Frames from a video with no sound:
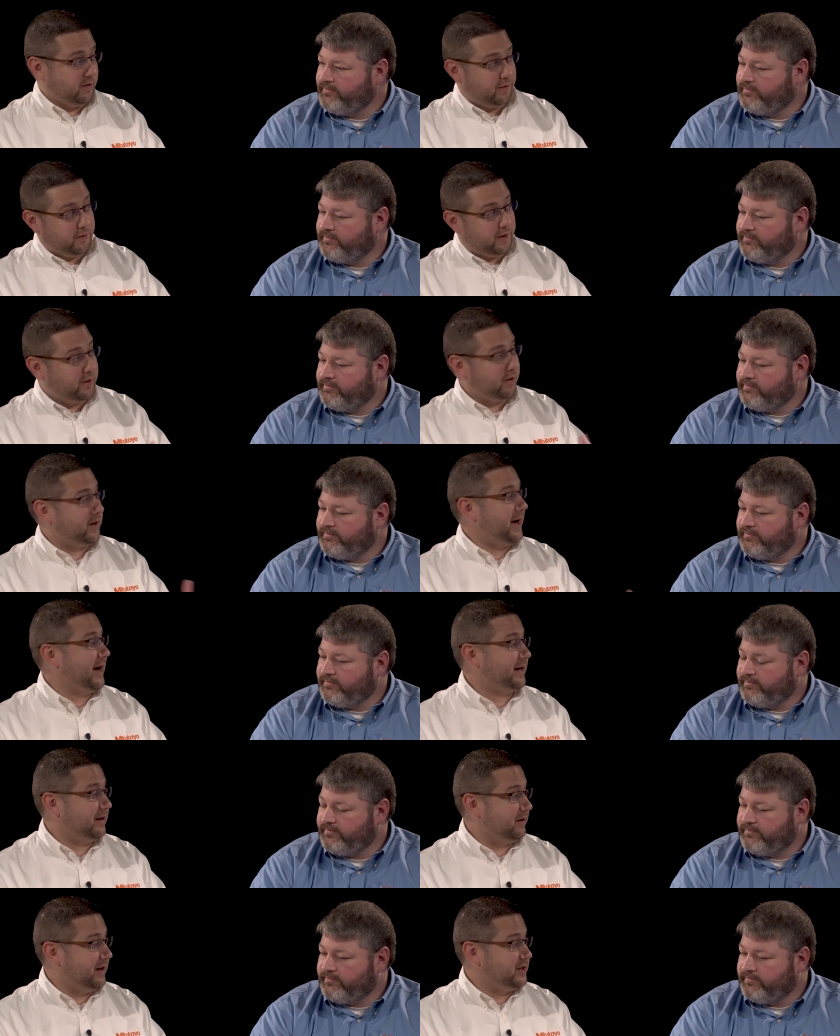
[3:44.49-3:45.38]
Speaker 1: are there other
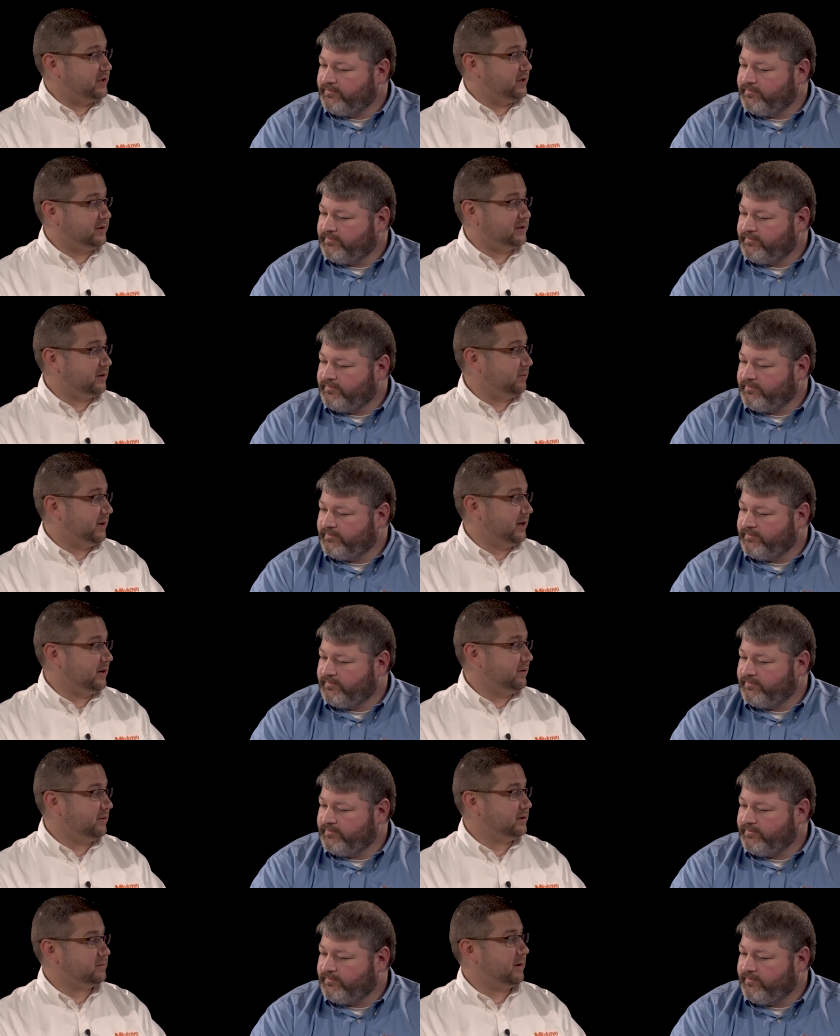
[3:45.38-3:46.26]
calculations that we
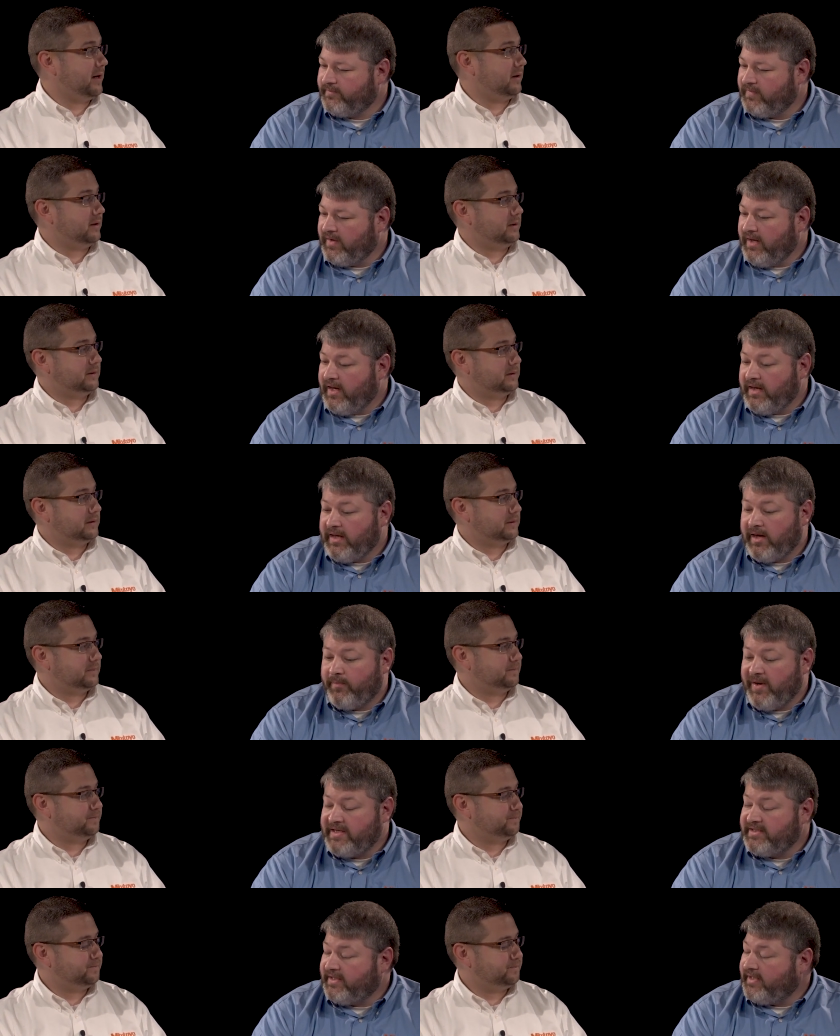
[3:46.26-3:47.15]
can do as well? Yeah,
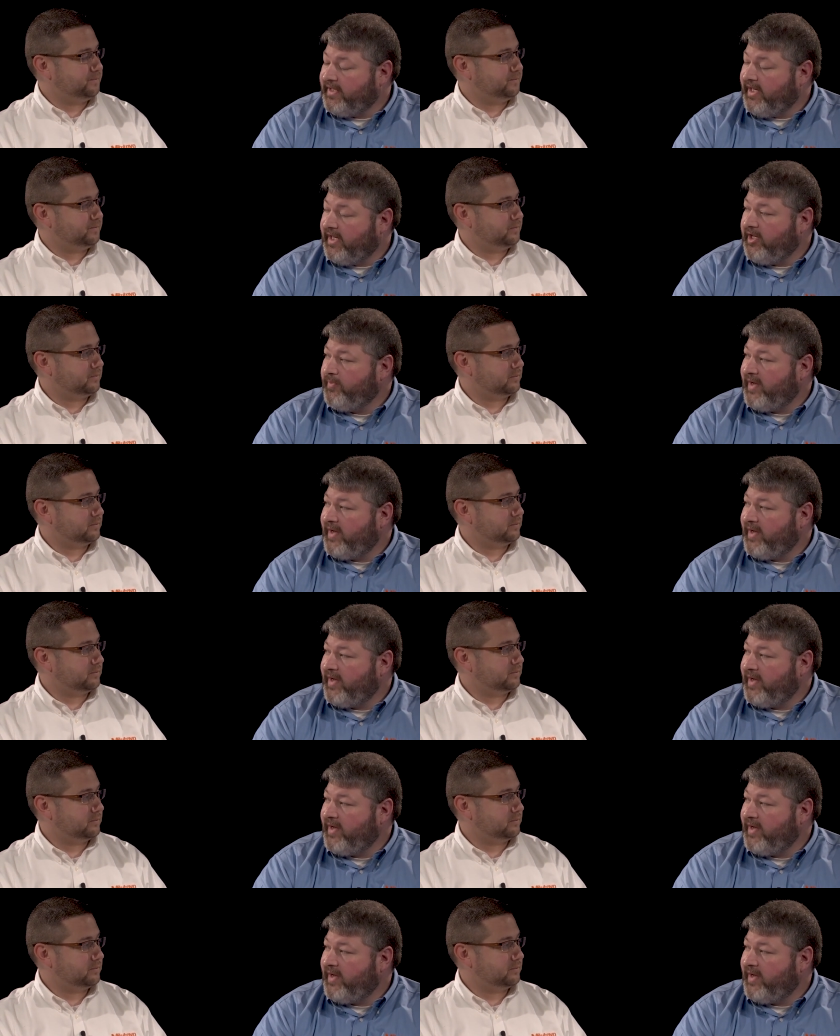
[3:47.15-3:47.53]
basically any